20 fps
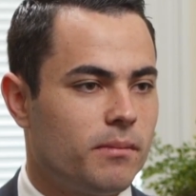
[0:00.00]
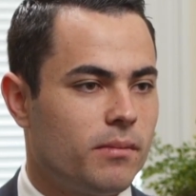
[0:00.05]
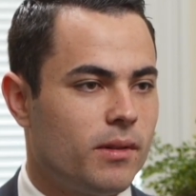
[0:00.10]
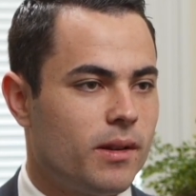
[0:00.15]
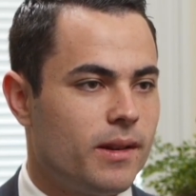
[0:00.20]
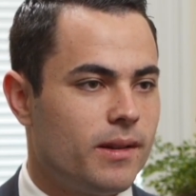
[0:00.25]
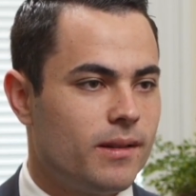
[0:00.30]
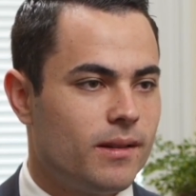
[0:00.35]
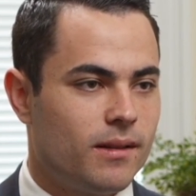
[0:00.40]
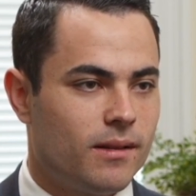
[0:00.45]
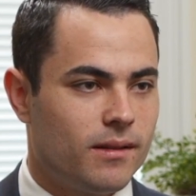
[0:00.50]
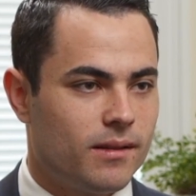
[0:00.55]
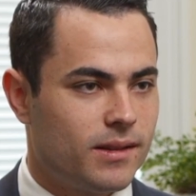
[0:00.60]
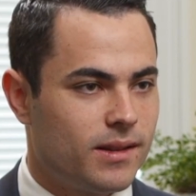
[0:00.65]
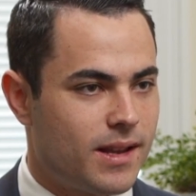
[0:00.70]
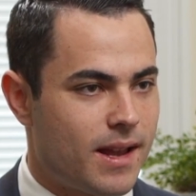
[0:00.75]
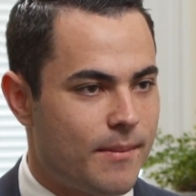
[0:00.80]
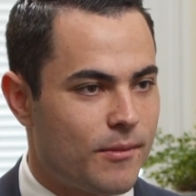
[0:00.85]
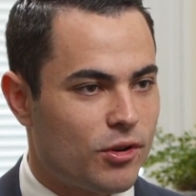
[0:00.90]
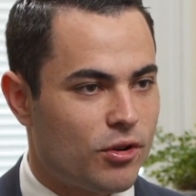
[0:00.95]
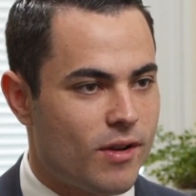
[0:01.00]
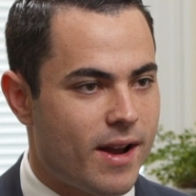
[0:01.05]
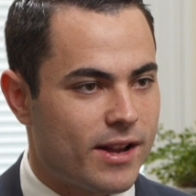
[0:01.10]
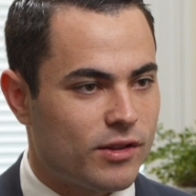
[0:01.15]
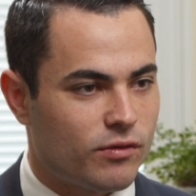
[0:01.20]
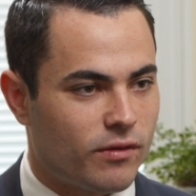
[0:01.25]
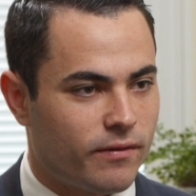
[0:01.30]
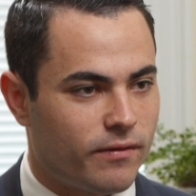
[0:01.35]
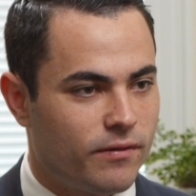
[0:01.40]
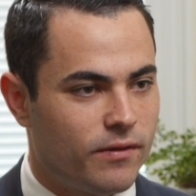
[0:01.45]
But
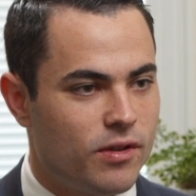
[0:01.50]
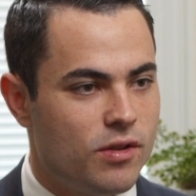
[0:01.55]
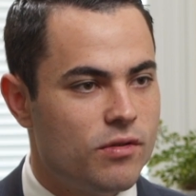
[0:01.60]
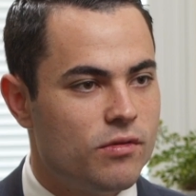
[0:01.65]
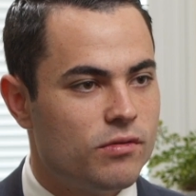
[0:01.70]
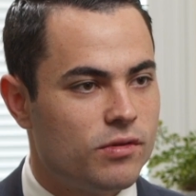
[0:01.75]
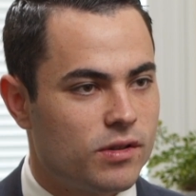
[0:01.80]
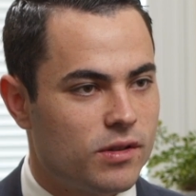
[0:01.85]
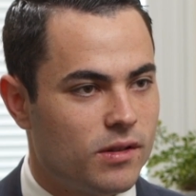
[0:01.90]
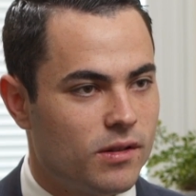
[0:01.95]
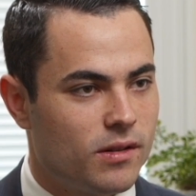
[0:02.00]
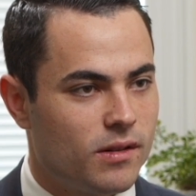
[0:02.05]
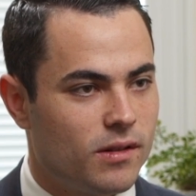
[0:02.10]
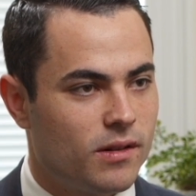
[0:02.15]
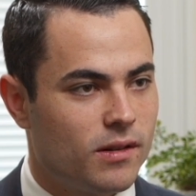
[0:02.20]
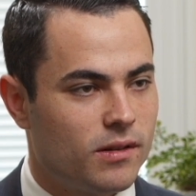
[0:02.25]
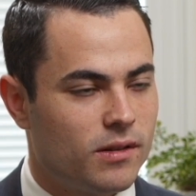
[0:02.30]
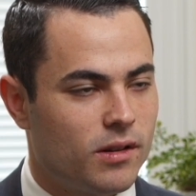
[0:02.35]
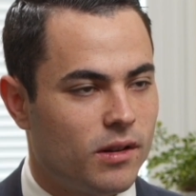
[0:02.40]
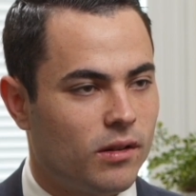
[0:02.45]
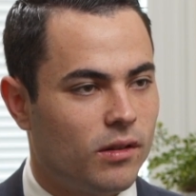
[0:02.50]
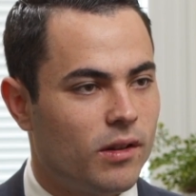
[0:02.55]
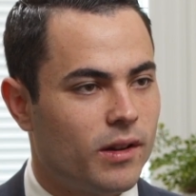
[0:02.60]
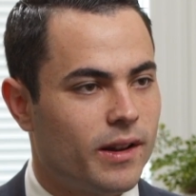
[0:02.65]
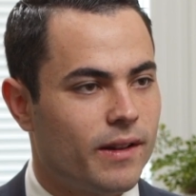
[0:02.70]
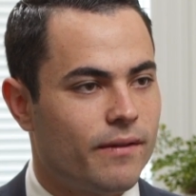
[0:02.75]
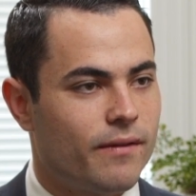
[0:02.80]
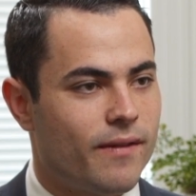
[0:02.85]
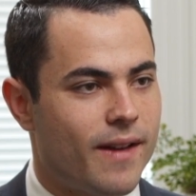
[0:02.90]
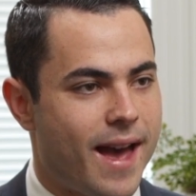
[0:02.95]
Democrats refuse to look
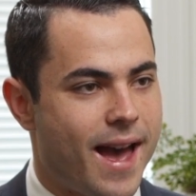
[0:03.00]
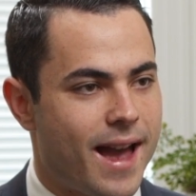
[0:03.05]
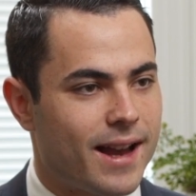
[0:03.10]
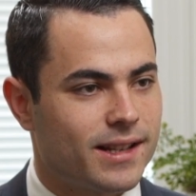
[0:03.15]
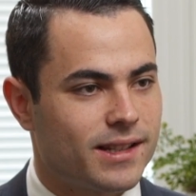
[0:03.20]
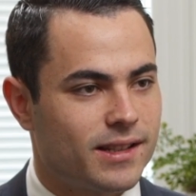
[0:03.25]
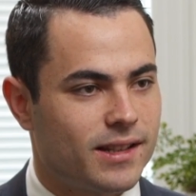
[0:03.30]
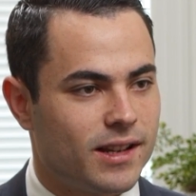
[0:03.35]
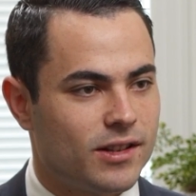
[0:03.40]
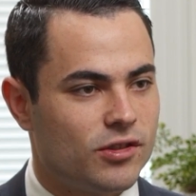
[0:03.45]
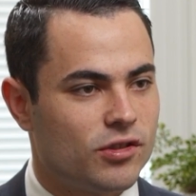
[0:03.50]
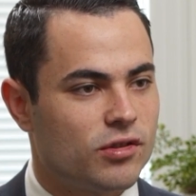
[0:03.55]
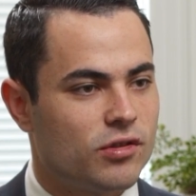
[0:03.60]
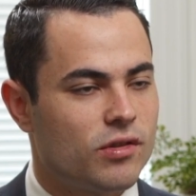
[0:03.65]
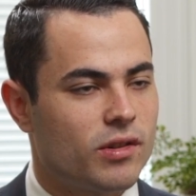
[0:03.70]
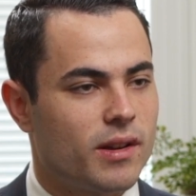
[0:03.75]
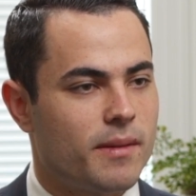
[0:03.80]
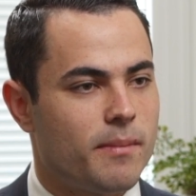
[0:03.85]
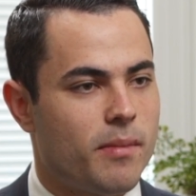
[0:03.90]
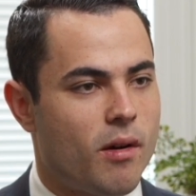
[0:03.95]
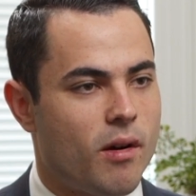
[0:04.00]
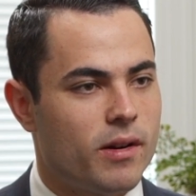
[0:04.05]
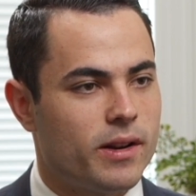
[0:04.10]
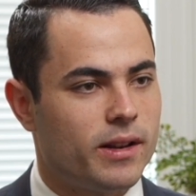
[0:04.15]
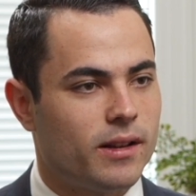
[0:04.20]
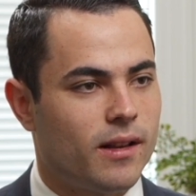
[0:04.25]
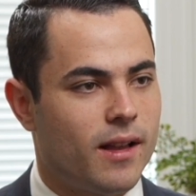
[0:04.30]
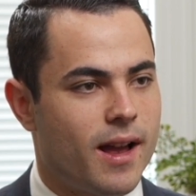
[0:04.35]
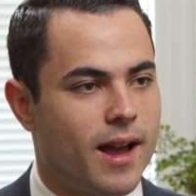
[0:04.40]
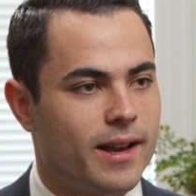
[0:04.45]
at facts. They just look at
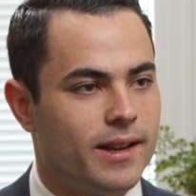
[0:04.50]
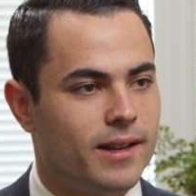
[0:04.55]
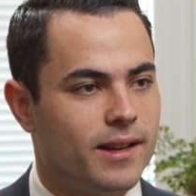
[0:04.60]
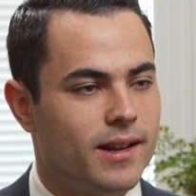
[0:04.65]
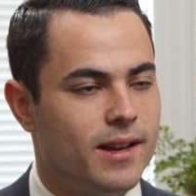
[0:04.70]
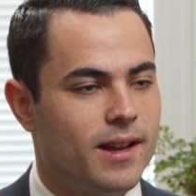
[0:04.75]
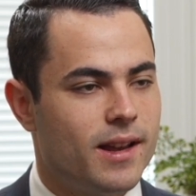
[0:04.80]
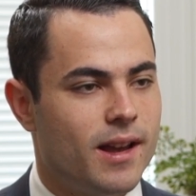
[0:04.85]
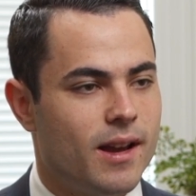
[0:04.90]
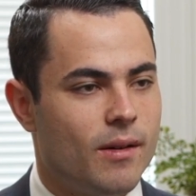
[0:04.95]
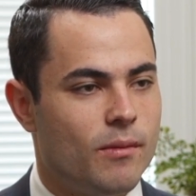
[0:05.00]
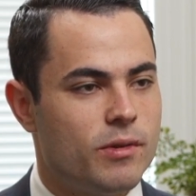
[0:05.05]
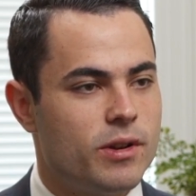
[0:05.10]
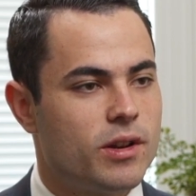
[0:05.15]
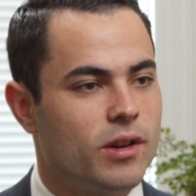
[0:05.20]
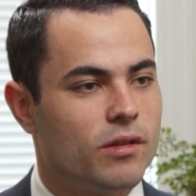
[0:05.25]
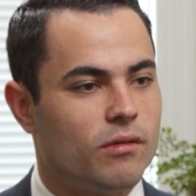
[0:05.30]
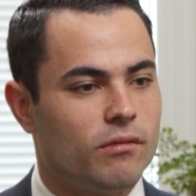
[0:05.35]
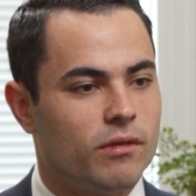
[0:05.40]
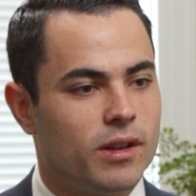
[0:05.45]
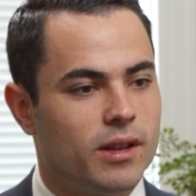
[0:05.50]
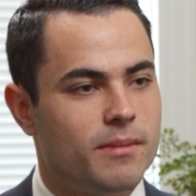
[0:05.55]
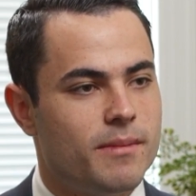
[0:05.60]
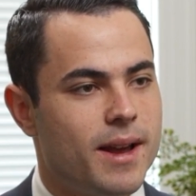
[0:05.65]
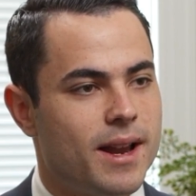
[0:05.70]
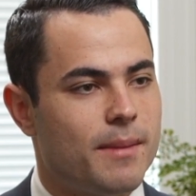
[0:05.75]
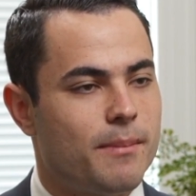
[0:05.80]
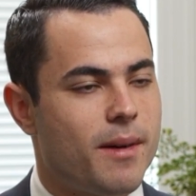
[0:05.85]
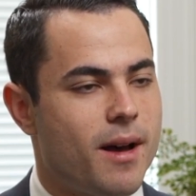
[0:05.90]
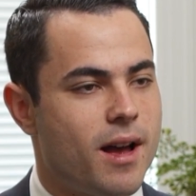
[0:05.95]
party line. And we could have really
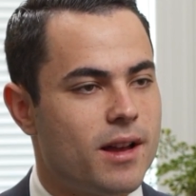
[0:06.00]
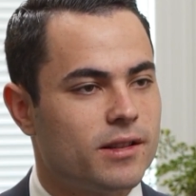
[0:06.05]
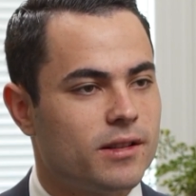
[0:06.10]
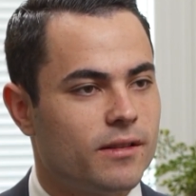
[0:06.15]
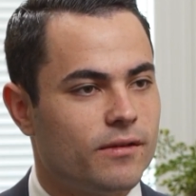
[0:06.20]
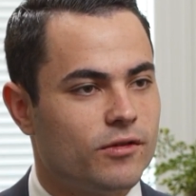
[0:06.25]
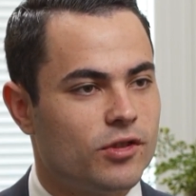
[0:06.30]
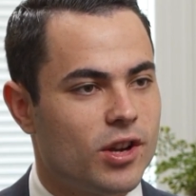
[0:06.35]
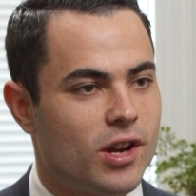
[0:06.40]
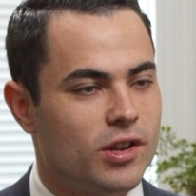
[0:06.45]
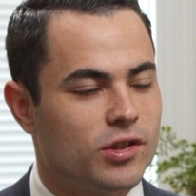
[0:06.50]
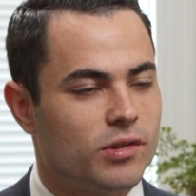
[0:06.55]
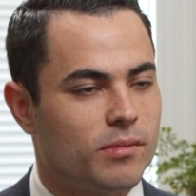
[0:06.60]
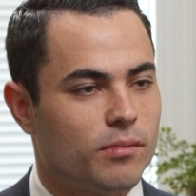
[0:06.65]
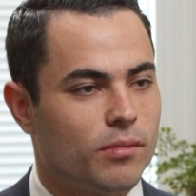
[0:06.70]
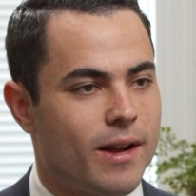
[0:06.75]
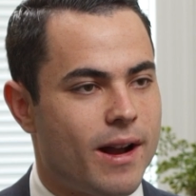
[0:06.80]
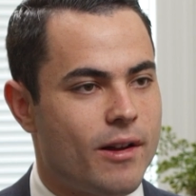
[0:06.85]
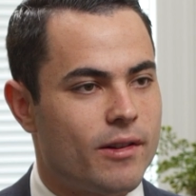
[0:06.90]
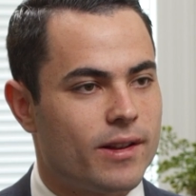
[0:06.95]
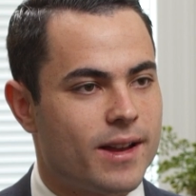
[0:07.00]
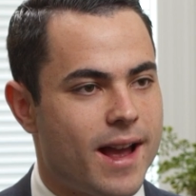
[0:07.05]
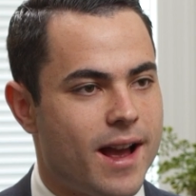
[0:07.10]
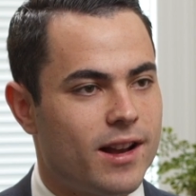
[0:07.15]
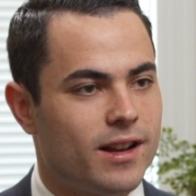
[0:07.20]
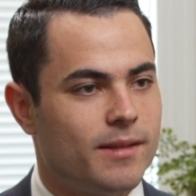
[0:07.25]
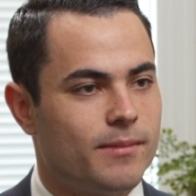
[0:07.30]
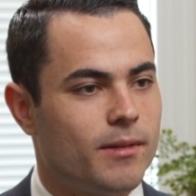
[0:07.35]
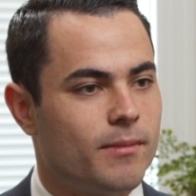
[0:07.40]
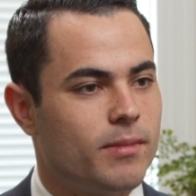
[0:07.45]
made a positive change in Broward
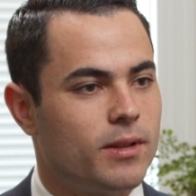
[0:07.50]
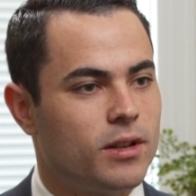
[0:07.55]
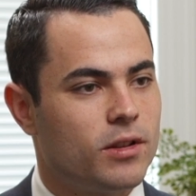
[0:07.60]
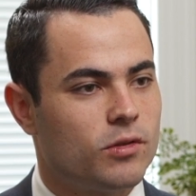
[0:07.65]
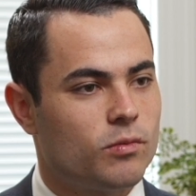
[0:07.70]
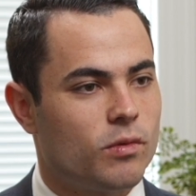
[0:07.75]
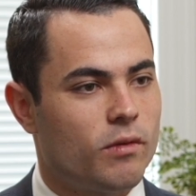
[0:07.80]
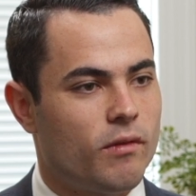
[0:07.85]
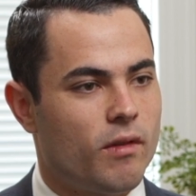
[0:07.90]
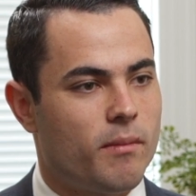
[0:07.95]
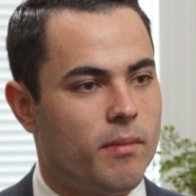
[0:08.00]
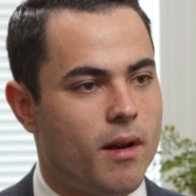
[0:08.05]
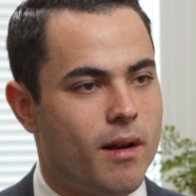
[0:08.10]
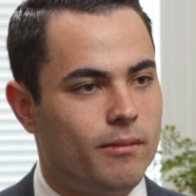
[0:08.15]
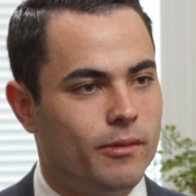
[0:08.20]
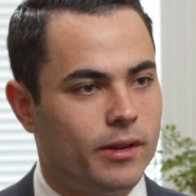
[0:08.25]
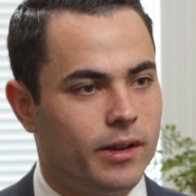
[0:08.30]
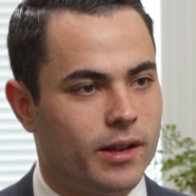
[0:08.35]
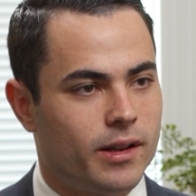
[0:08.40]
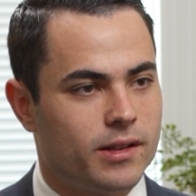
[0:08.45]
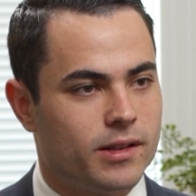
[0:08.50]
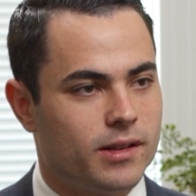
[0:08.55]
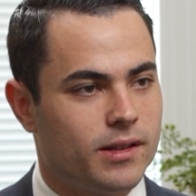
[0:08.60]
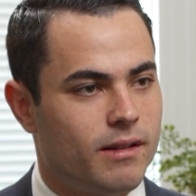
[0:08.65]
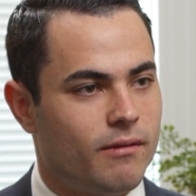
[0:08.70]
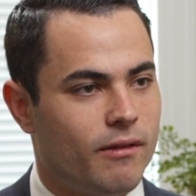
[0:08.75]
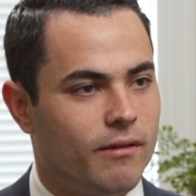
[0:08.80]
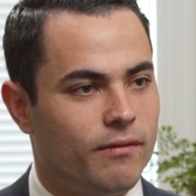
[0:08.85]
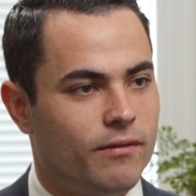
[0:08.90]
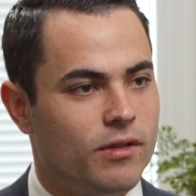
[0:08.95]
County. But because we're Republicans, they
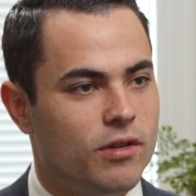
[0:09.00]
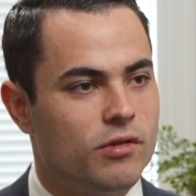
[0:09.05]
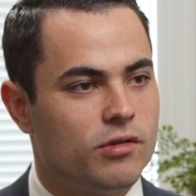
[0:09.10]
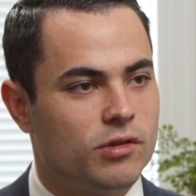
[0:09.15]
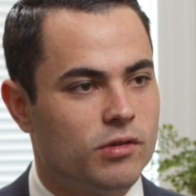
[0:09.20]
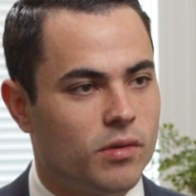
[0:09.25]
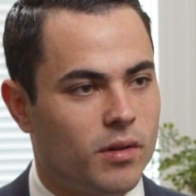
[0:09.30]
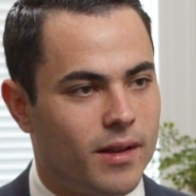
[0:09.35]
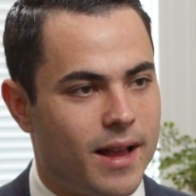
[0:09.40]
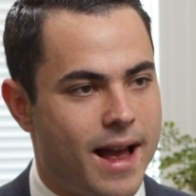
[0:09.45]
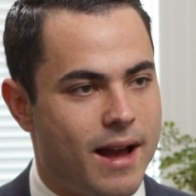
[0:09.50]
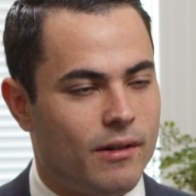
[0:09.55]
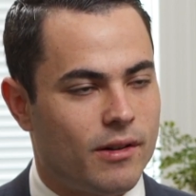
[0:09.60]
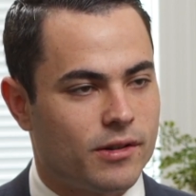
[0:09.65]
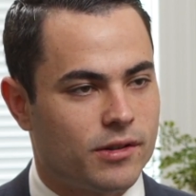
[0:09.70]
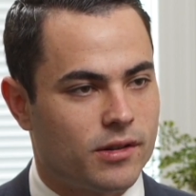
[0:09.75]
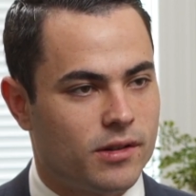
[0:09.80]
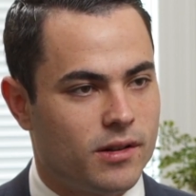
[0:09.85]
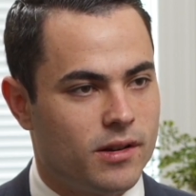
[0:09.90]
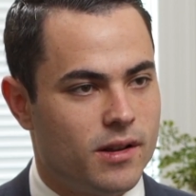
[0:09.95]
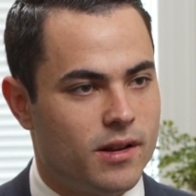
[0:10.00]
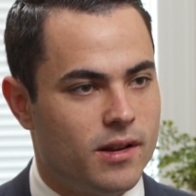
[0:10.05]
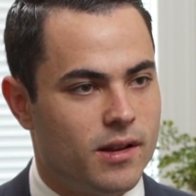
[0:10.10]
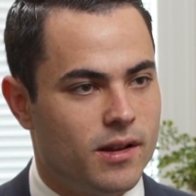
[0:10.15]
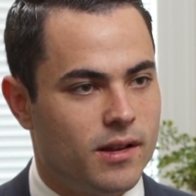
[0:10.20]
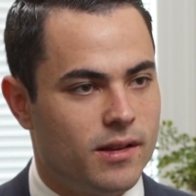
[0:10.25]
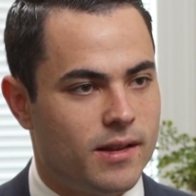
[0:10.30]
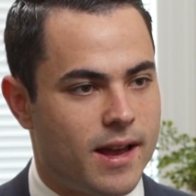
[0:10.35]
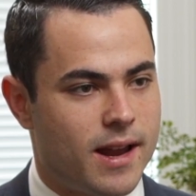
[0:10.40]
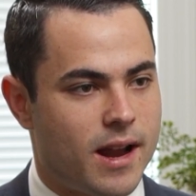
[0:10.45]
refuse to allow us
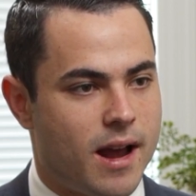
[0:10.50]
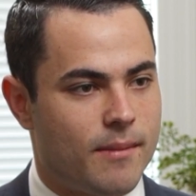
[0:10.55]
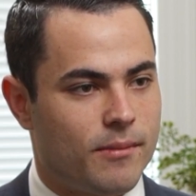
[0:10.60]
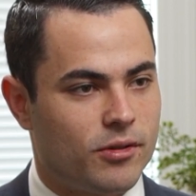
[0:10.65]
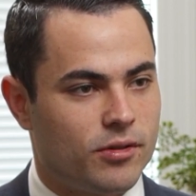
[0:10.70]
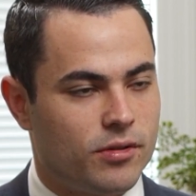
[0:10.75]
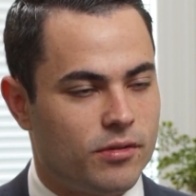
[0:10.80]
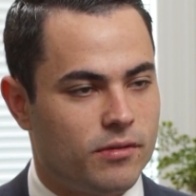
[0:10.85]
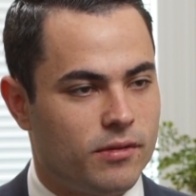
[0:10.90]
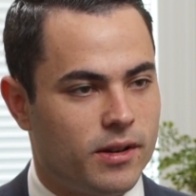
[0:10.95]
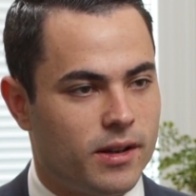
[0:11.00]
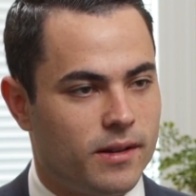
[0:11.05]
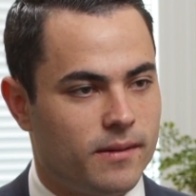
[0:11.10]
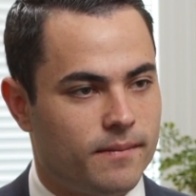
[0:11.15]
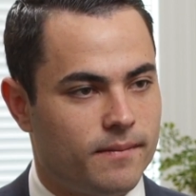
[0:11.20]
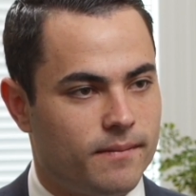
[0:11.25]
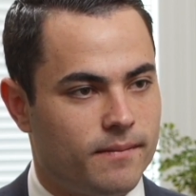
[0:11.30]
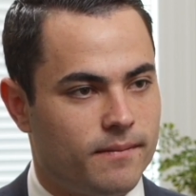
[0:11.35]
that opportunity.